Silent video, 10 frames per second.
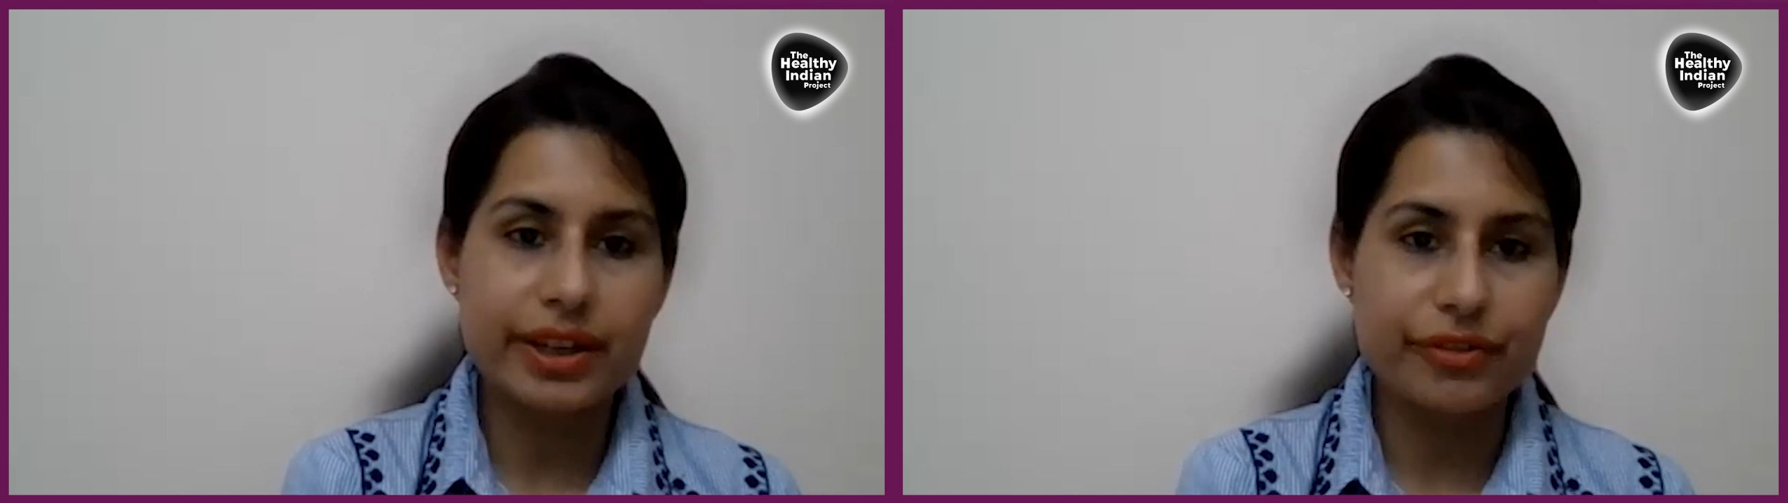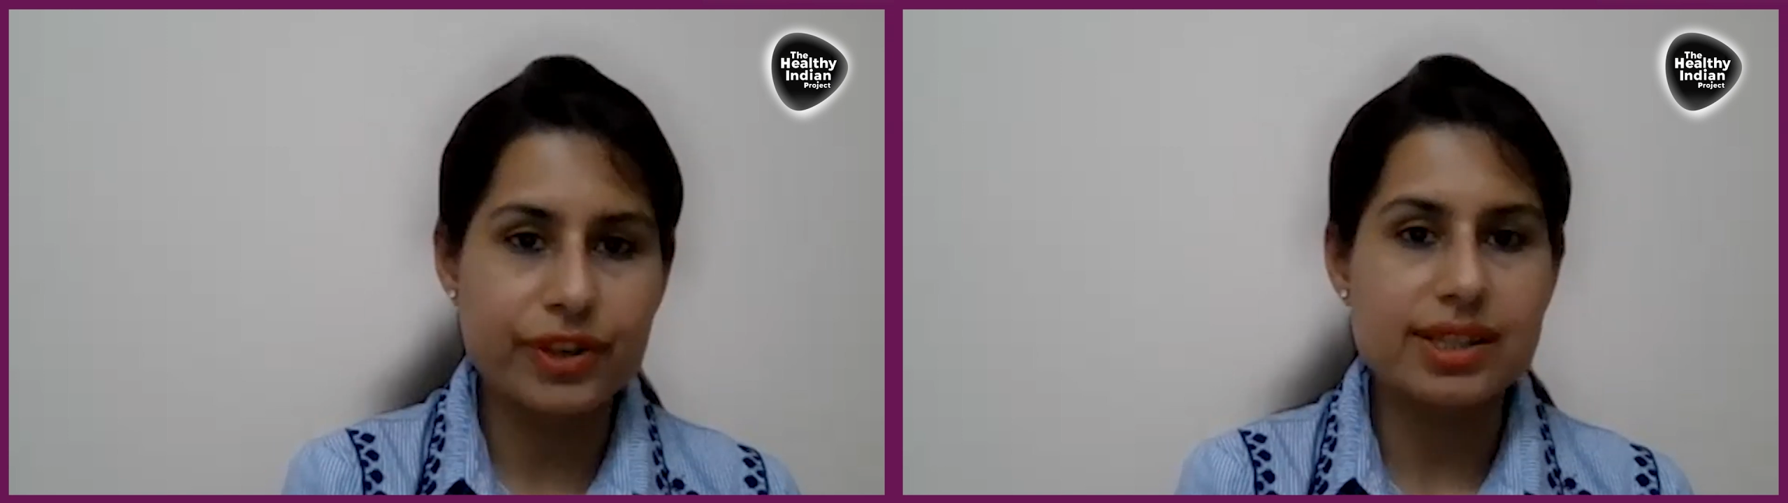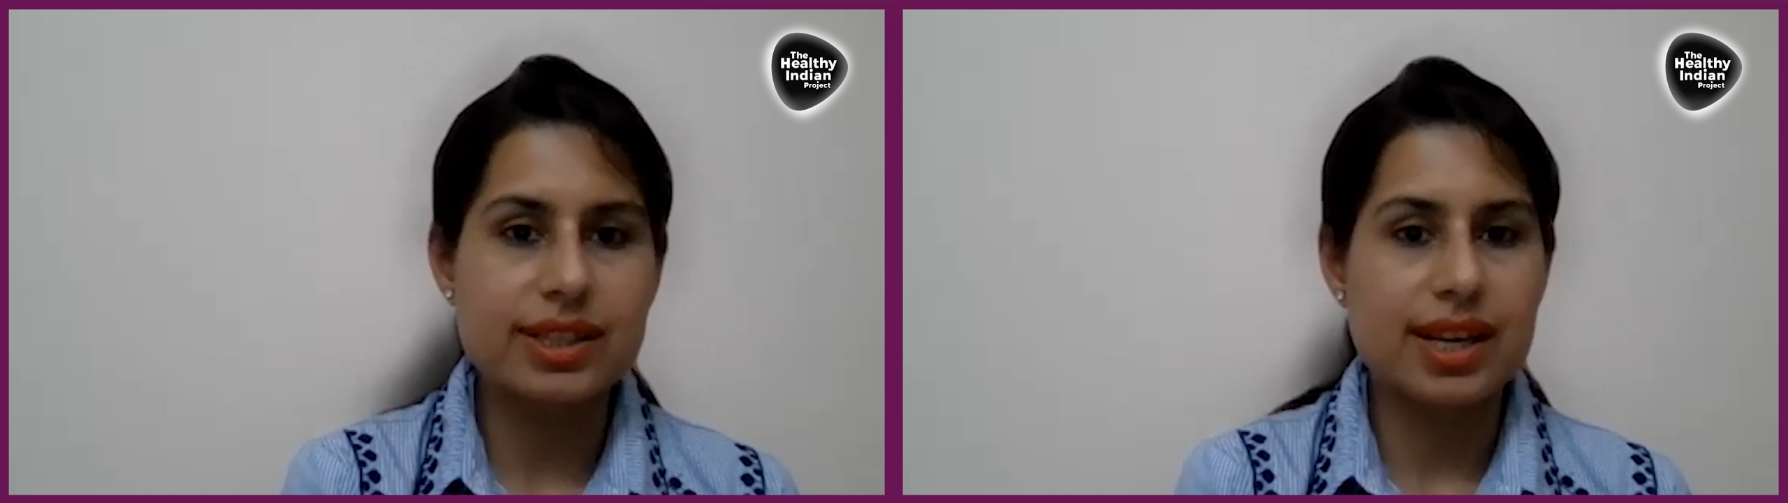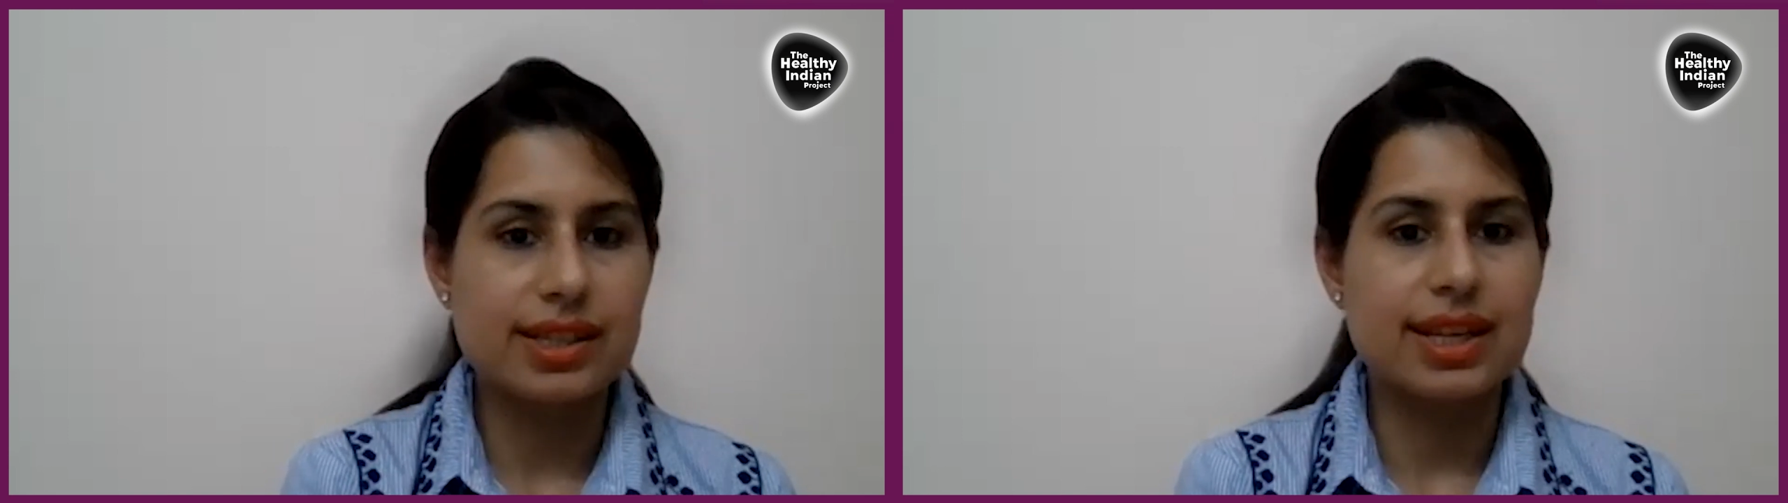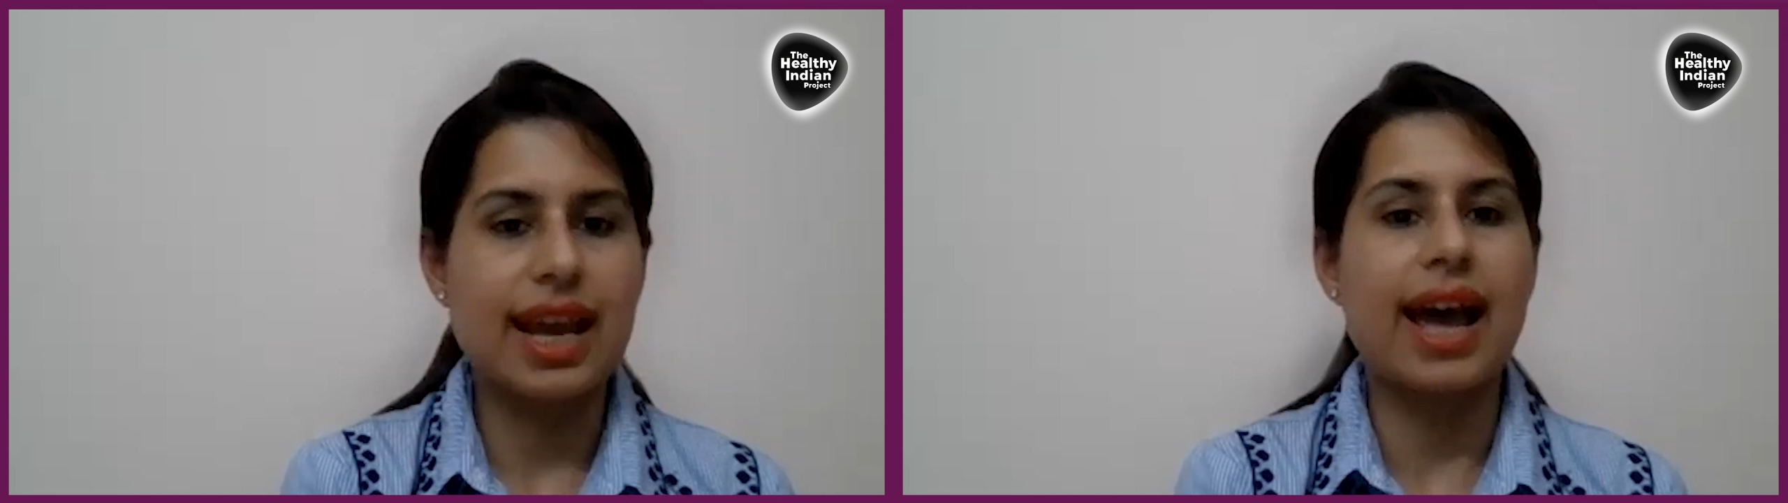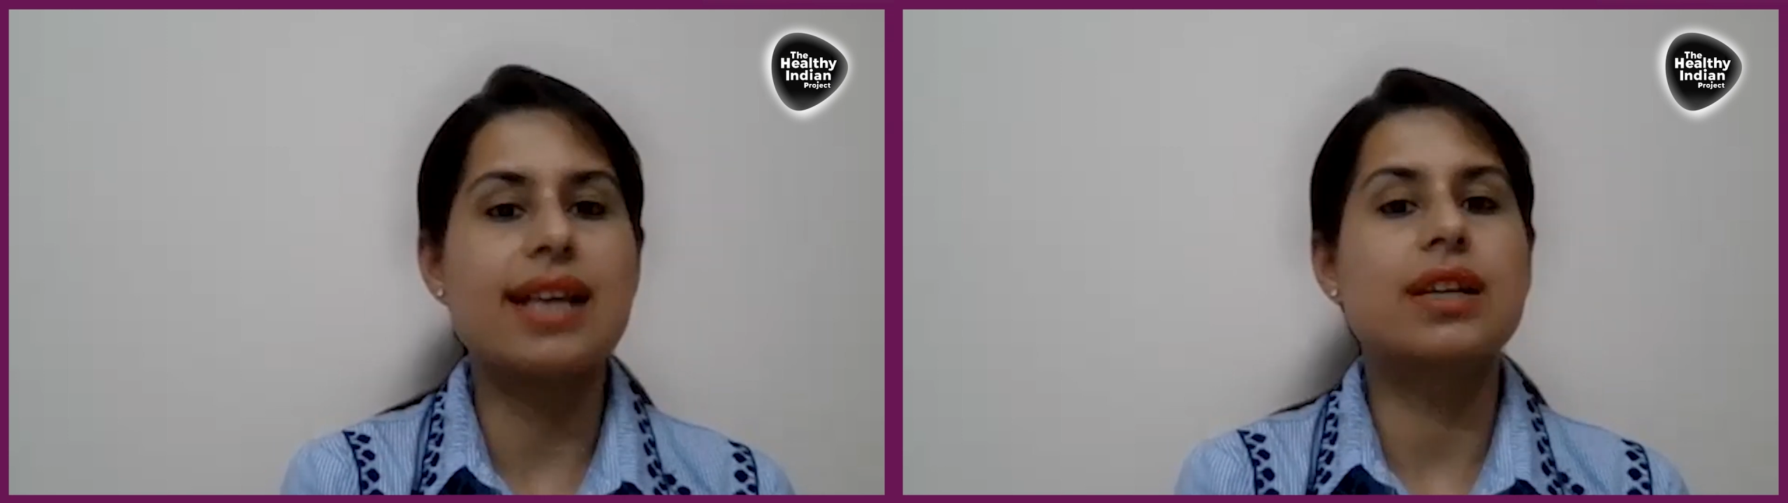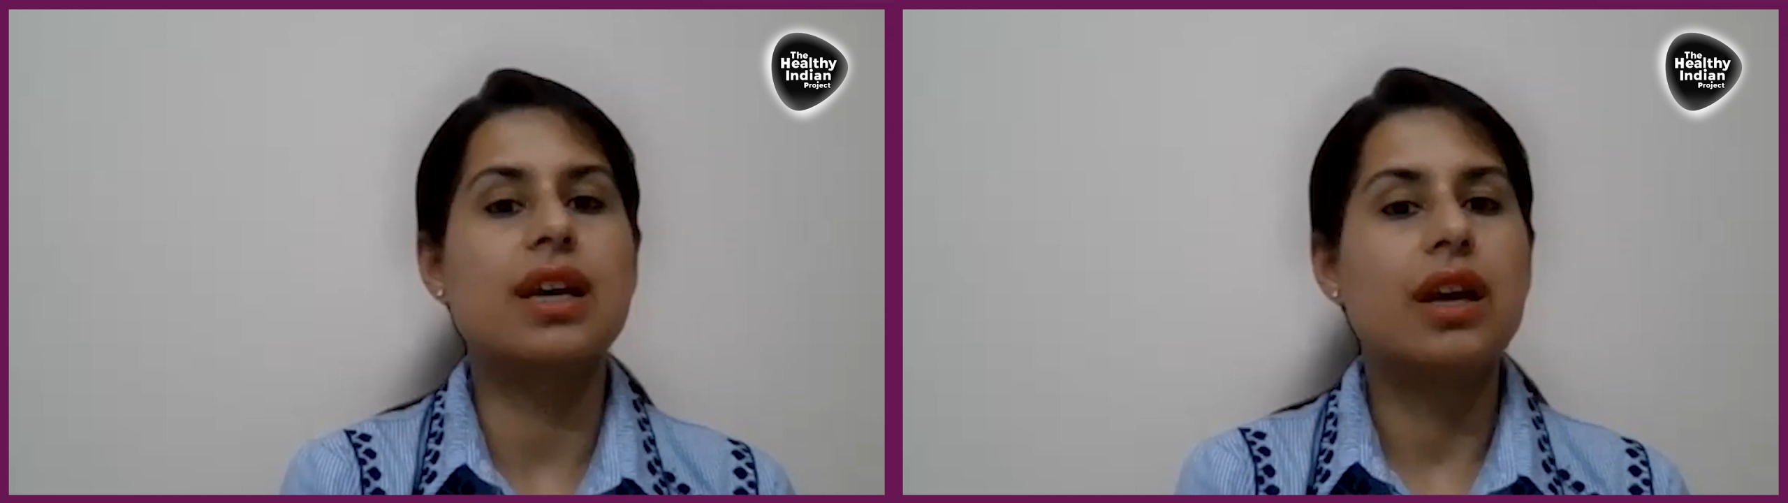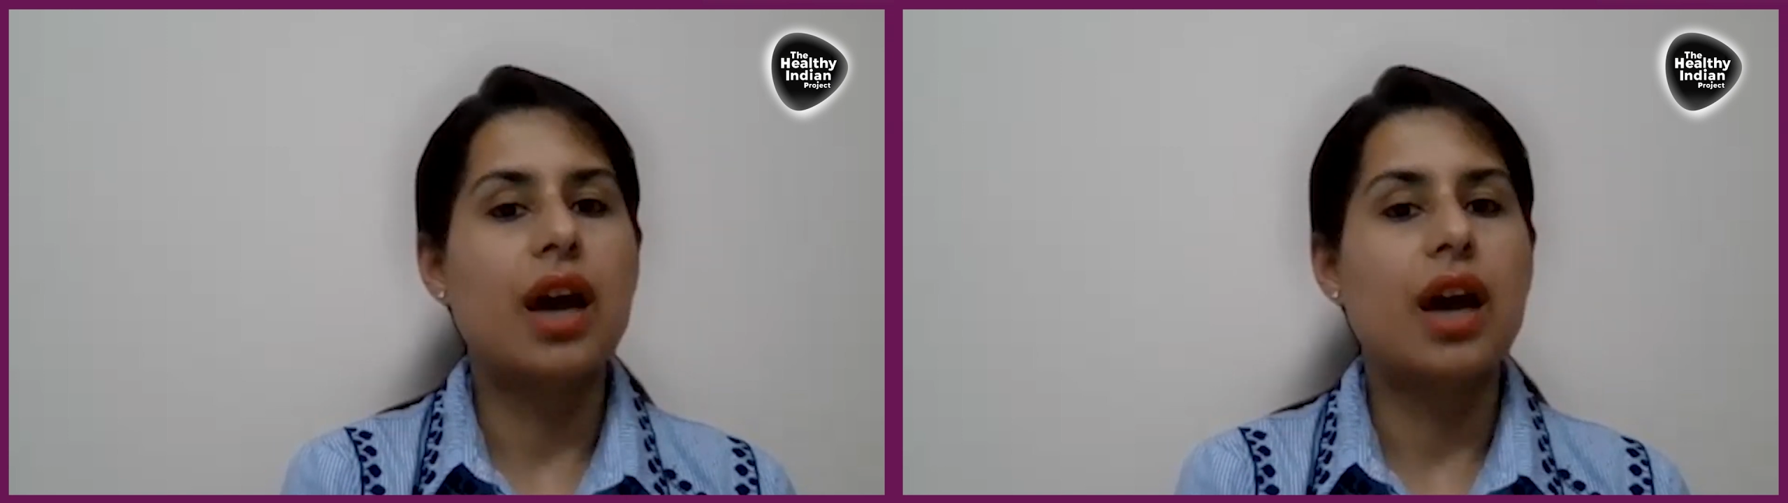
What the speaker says: difference does it has,